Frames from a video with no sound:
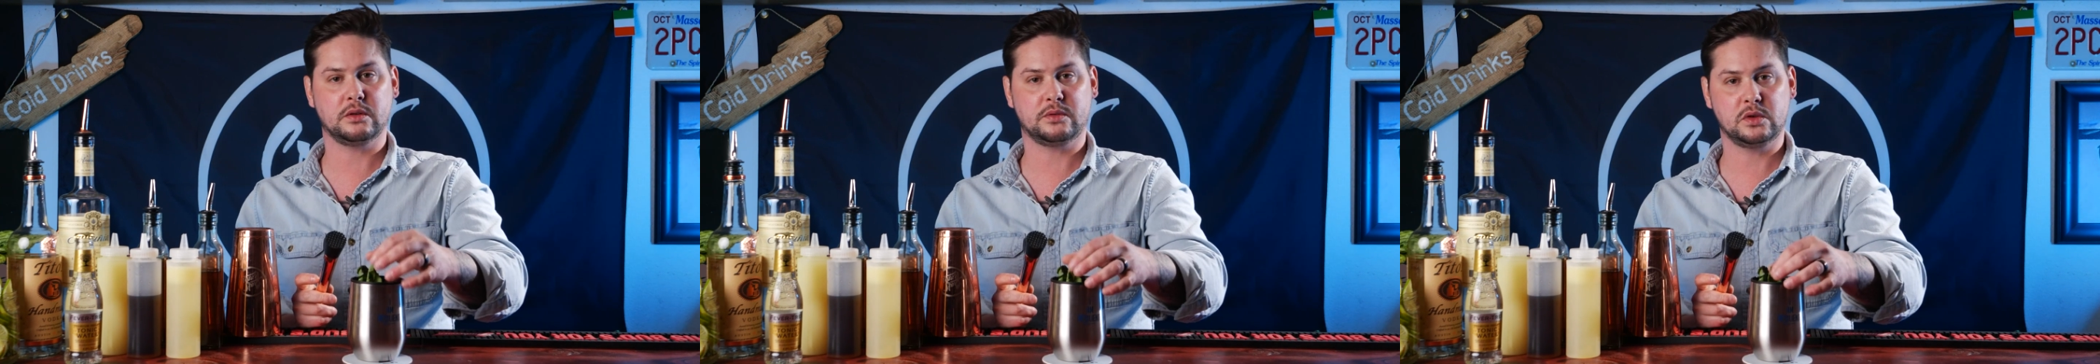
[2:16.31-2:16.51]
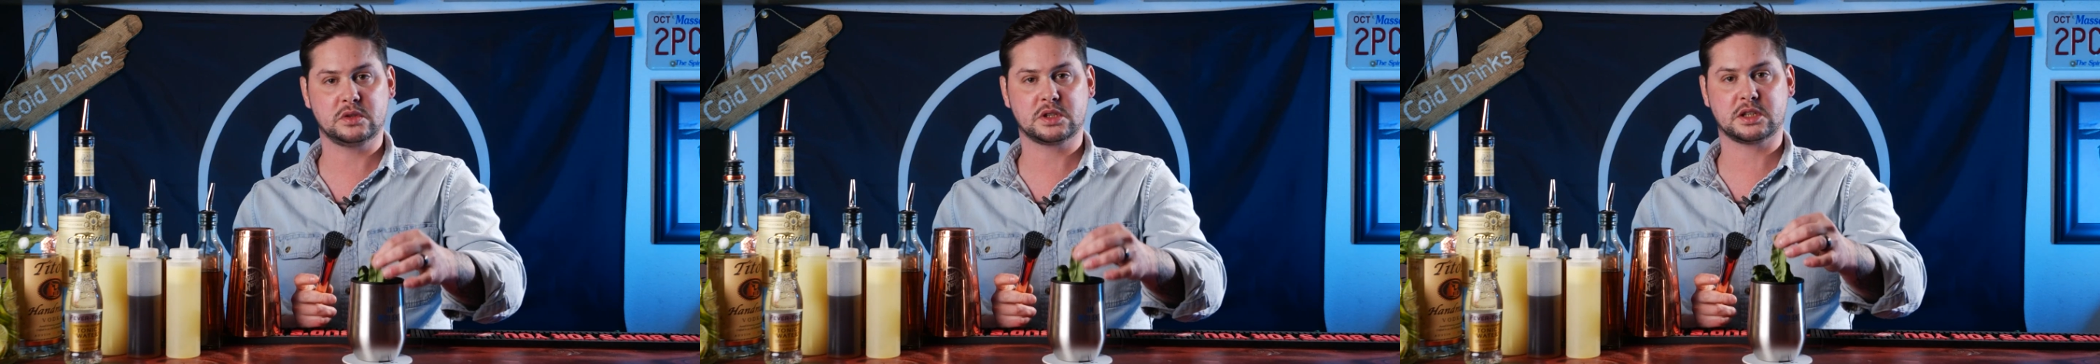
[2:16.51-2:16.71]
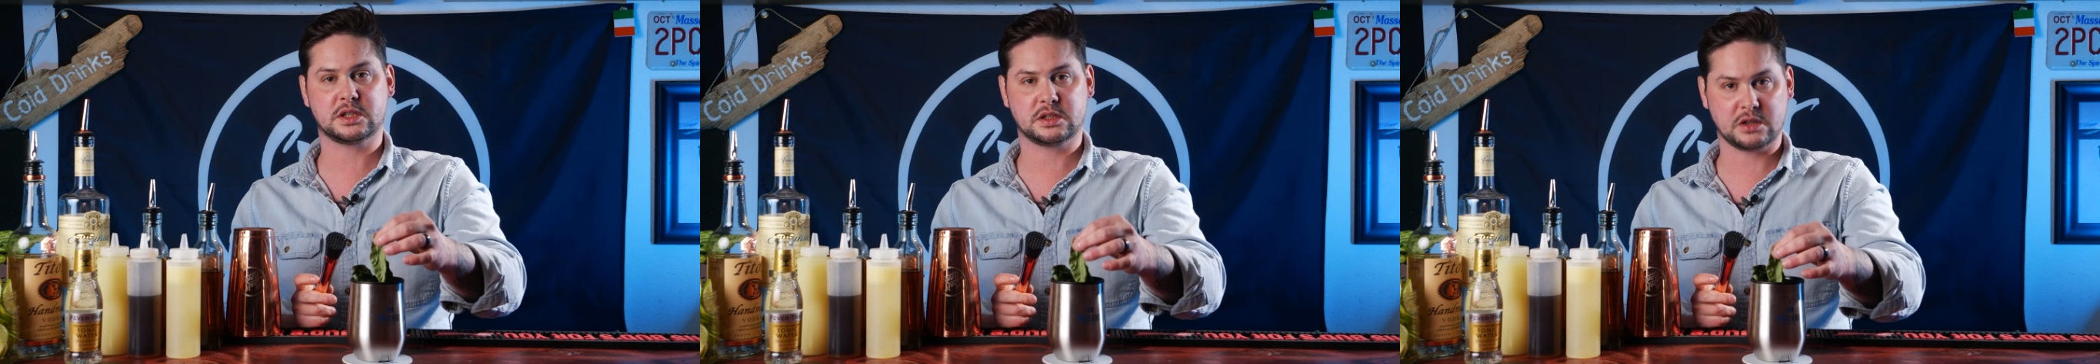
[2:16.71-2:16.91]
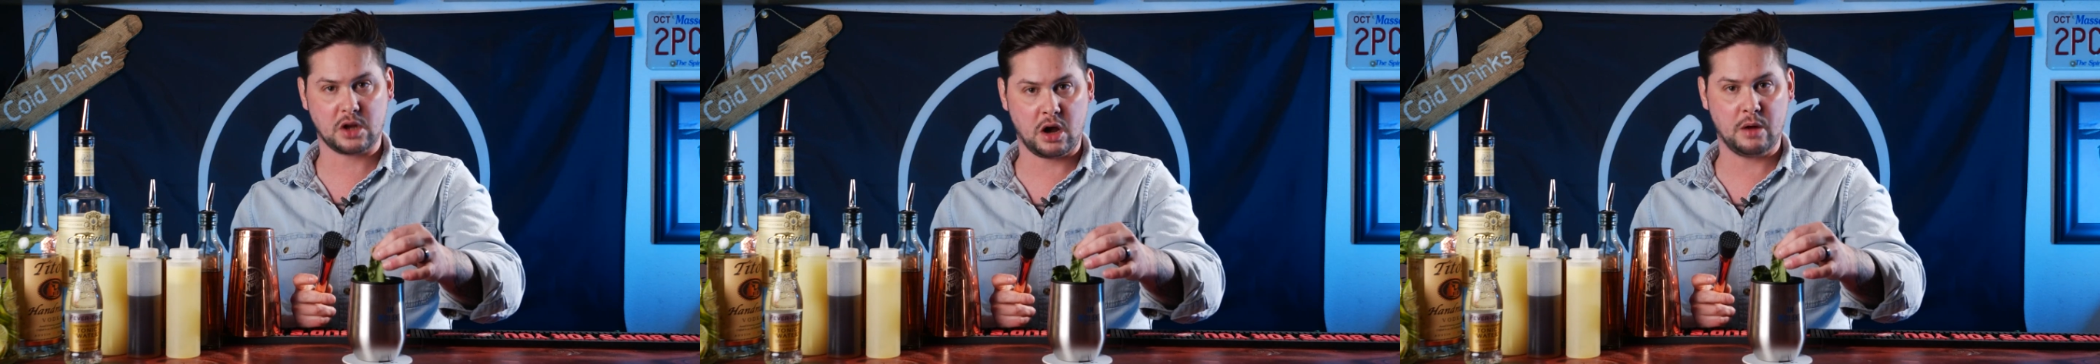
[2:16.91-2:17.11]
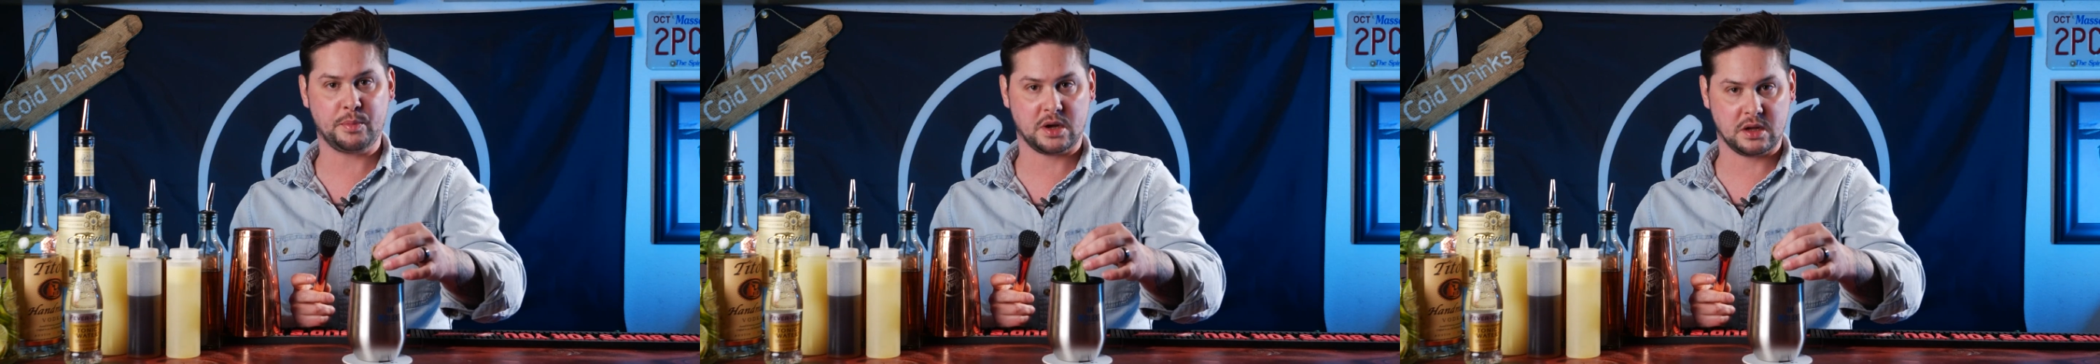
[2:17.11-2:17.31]
If you
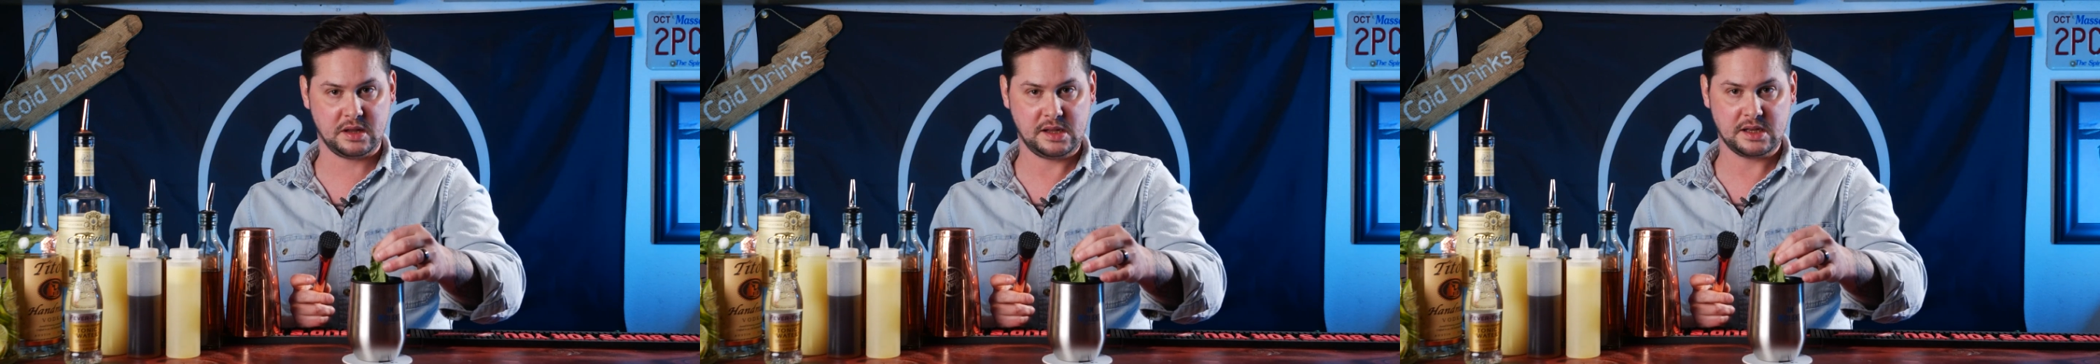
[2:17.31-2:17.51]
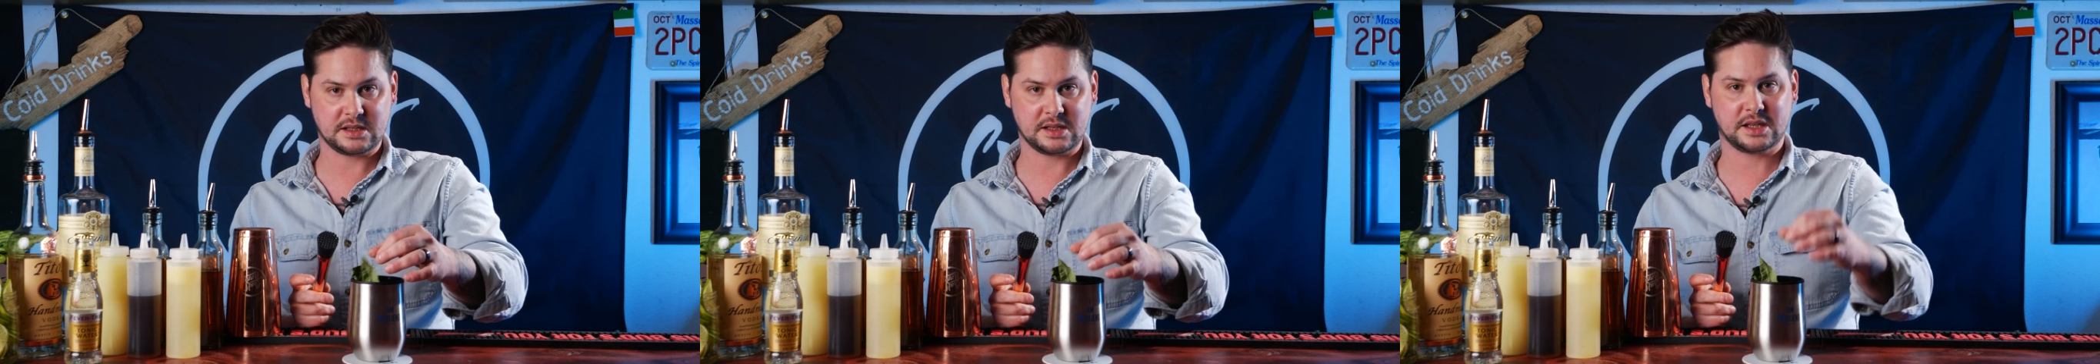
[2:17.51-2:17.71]
stomp on this,